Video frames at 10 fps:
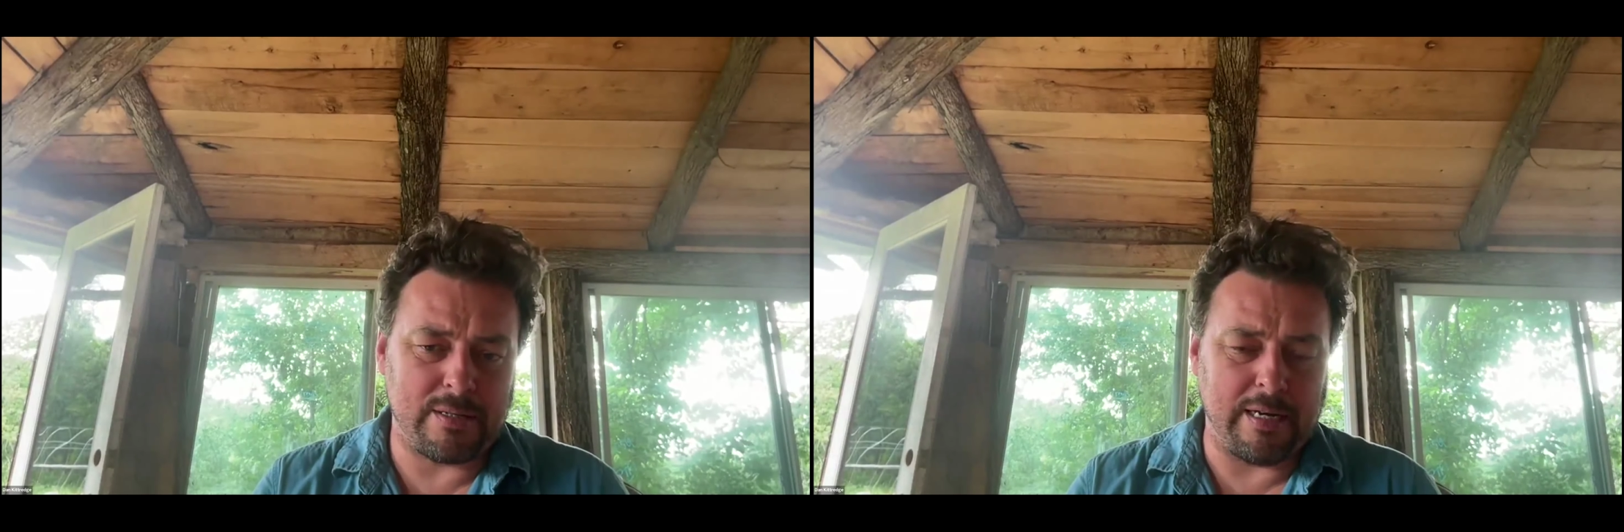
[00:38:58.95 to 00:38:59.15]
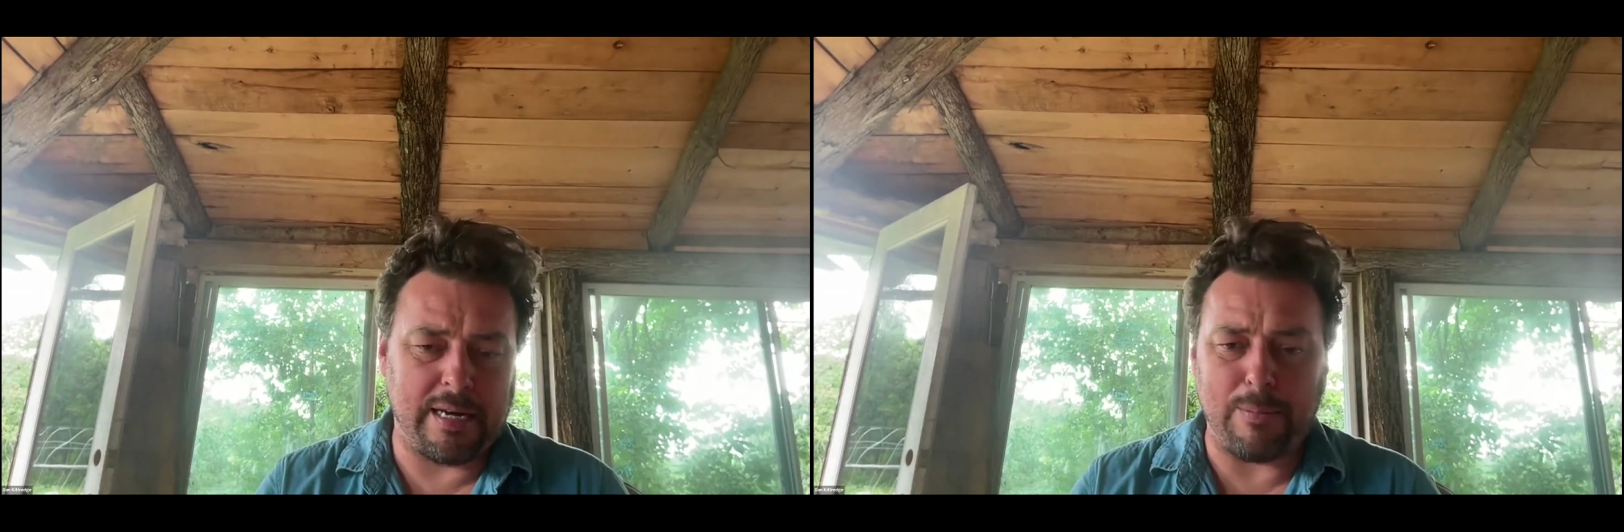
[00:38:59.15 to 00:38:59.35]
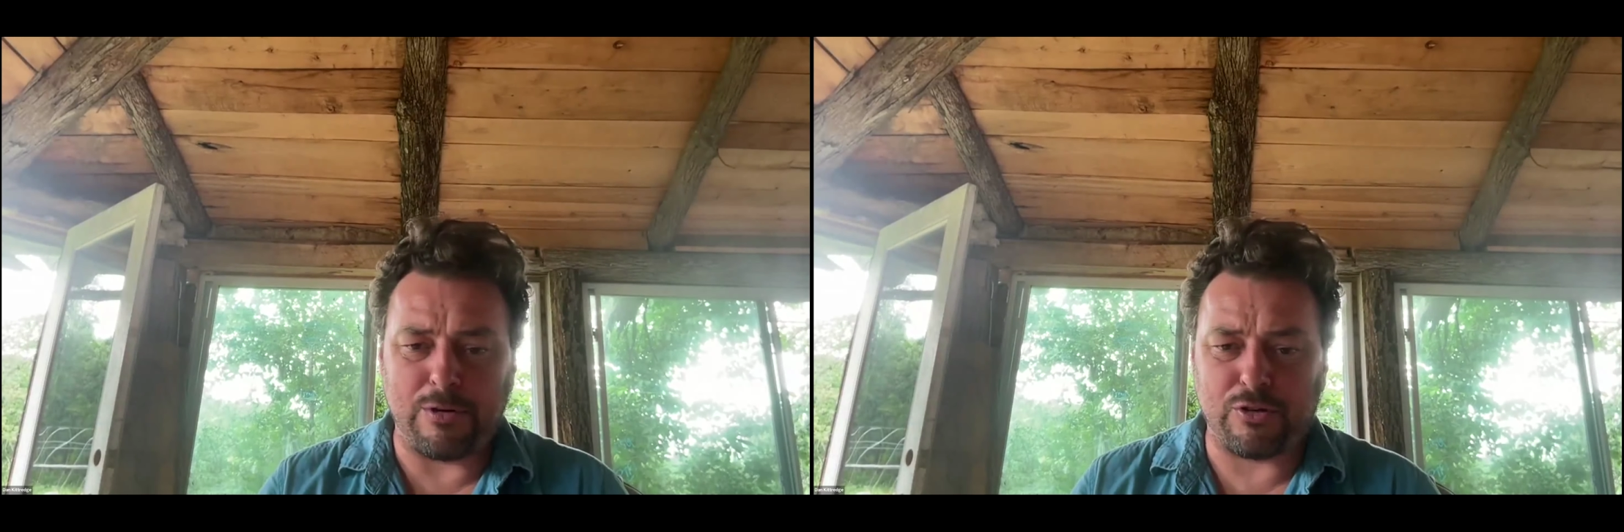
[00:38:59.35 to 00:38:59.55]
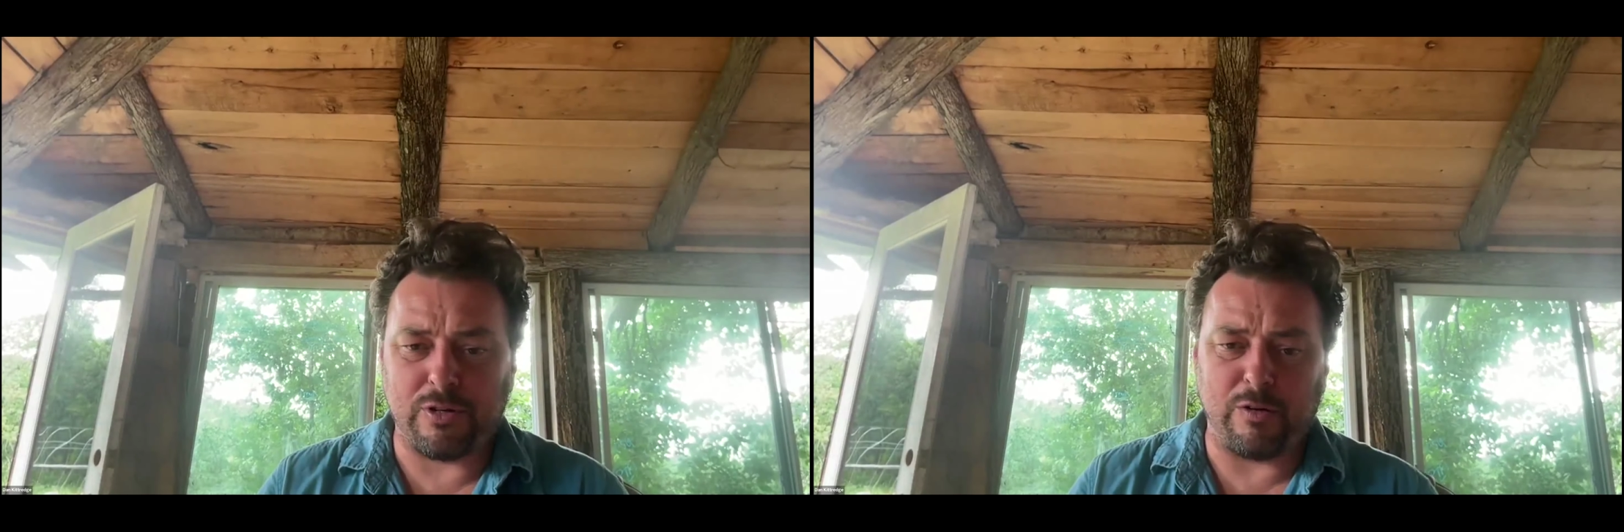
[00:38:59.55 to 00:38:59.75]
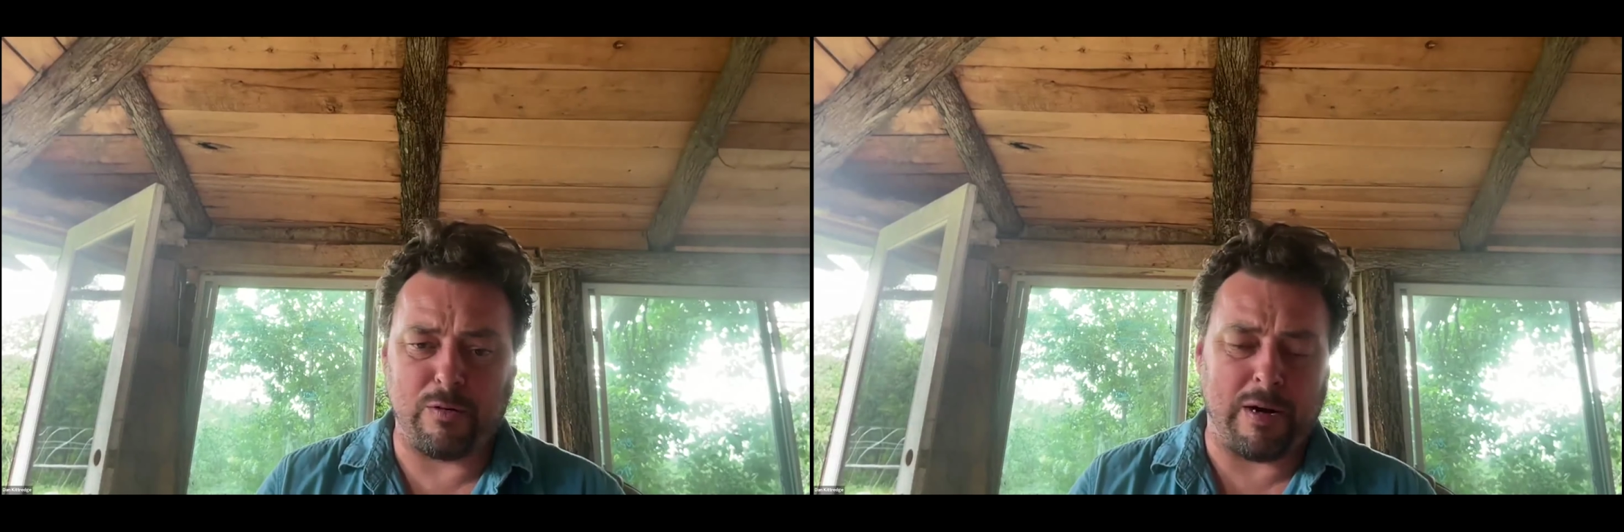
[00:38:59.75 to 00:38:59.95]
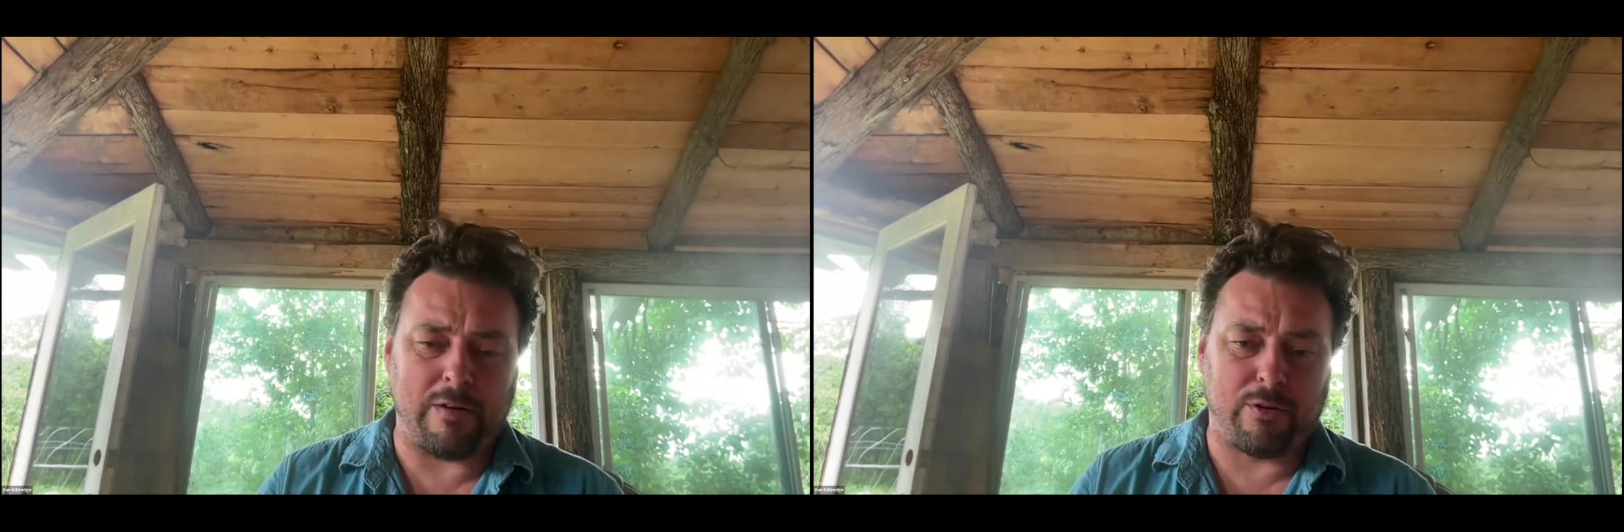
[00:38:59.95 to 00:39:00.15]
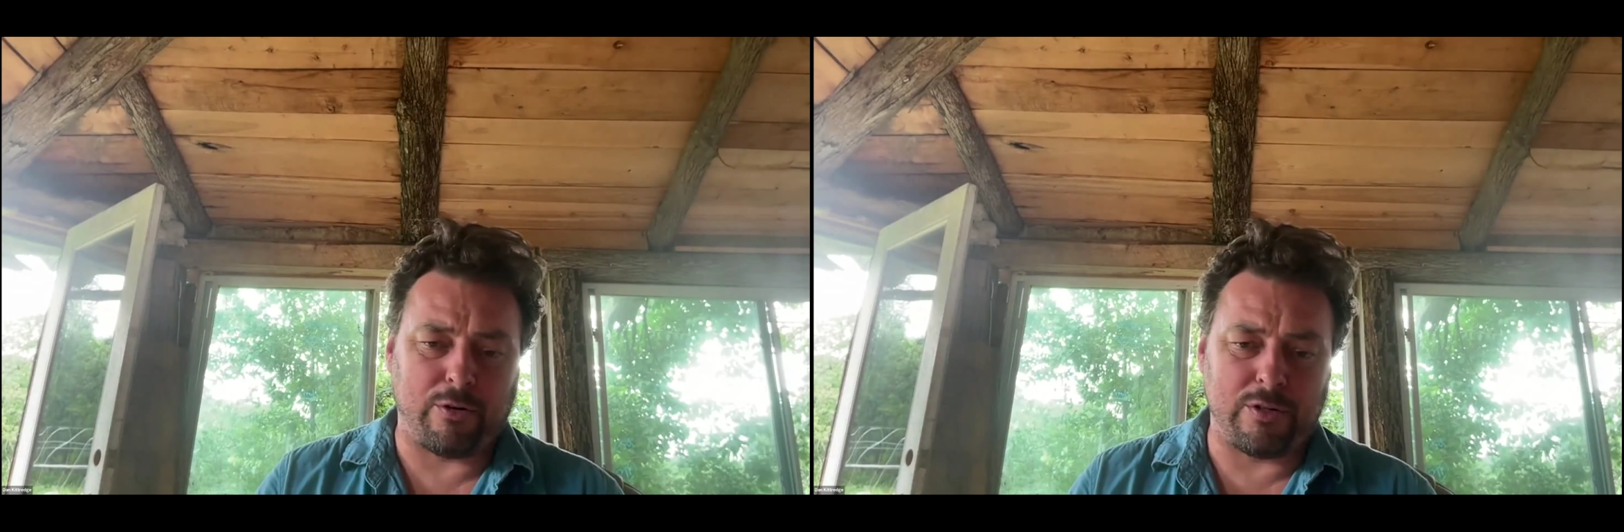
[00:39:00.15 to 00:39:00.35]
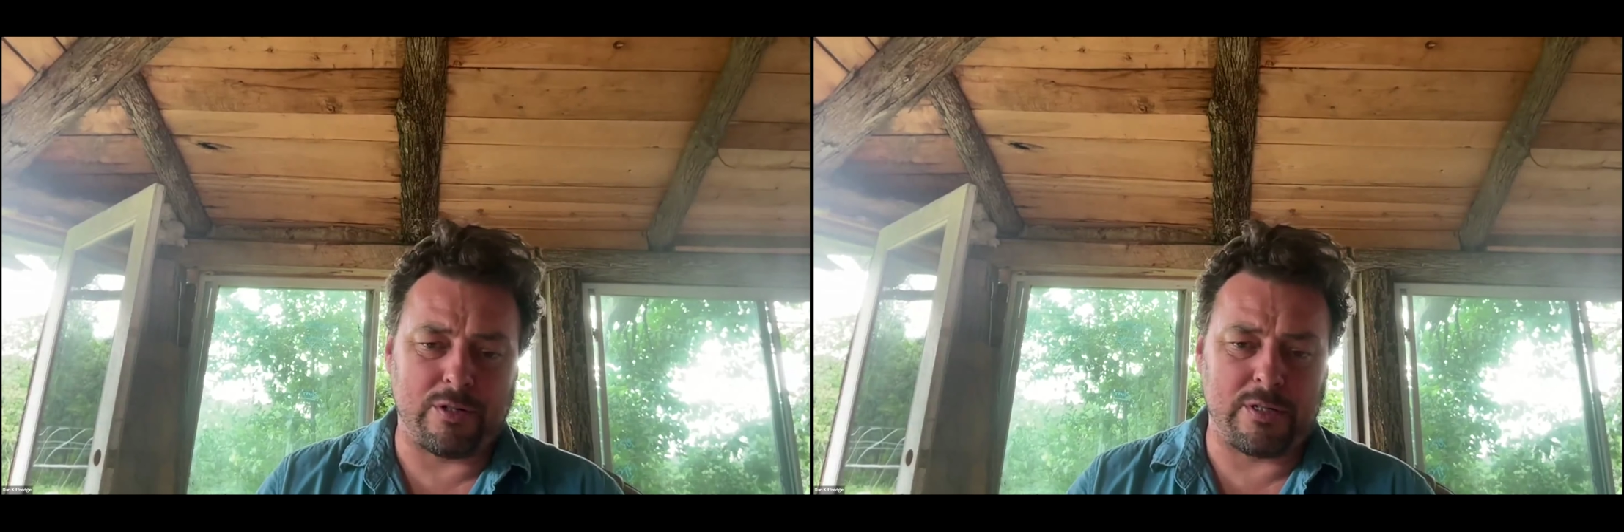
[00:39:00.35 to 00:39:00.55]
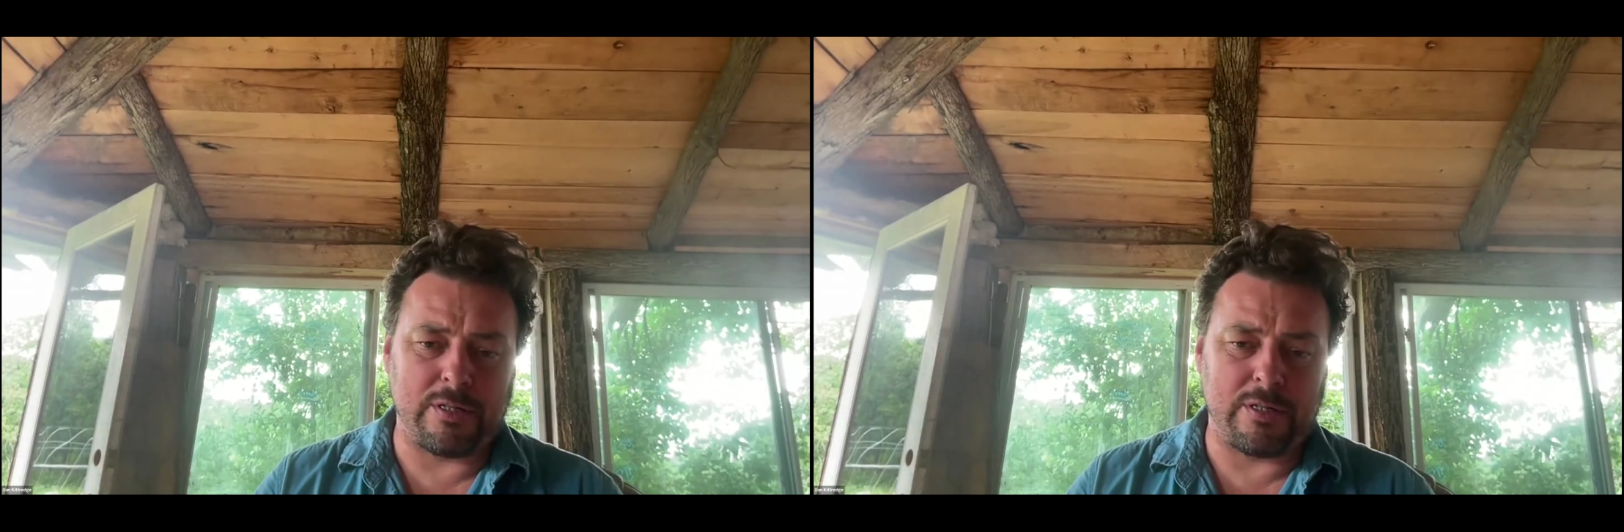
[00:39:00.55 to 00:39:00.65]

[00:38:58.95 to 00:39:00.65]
in chemistry that we might have learned,